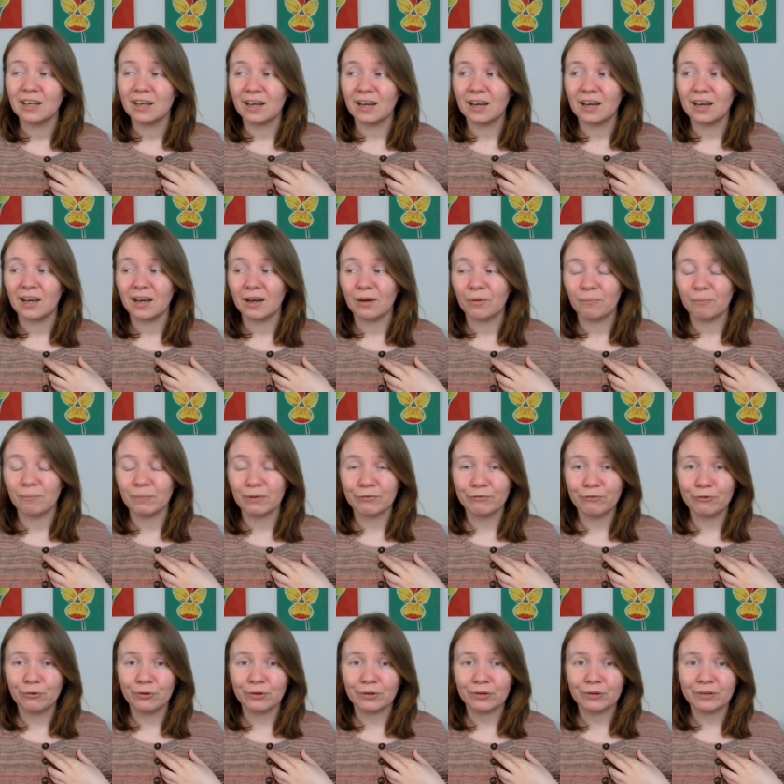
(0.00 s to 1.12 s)
uh,
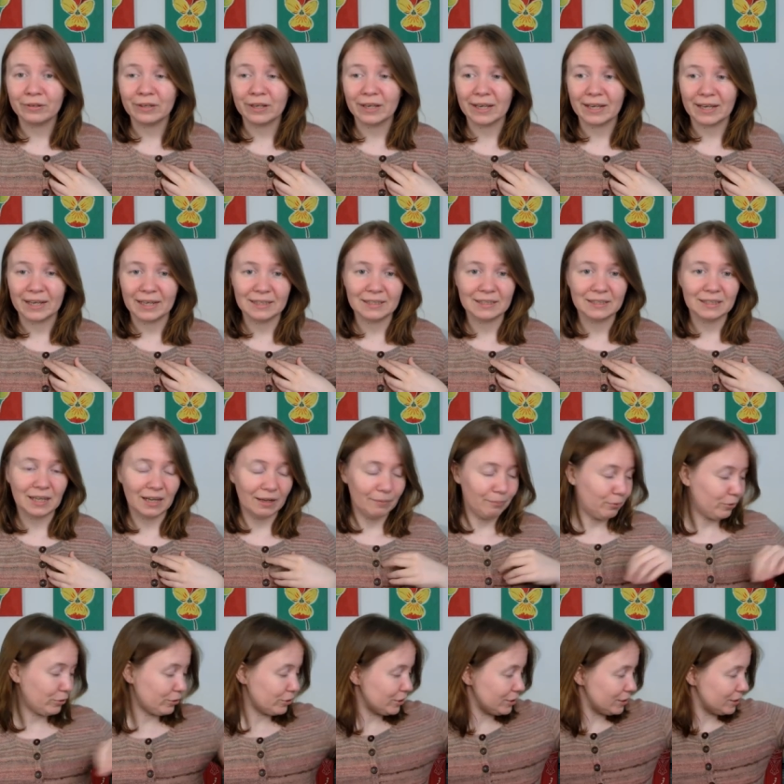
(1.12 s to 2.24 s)
before, and I
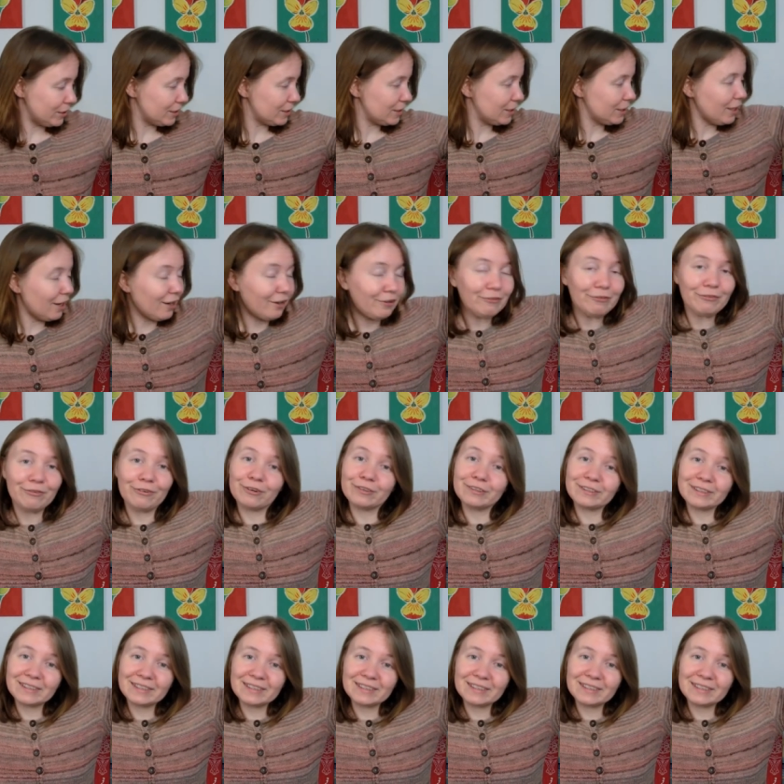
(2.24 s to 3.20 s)
purchased the yarn for